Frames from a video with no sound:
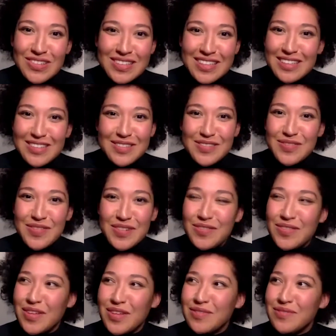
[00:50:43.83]
I
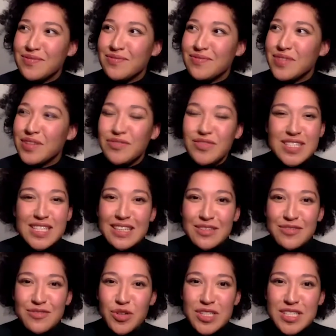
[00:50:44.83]
think
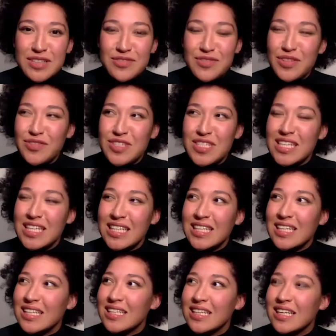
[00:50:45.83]
15, 14, 15,
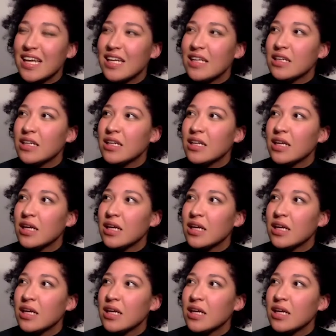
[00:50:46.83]
and and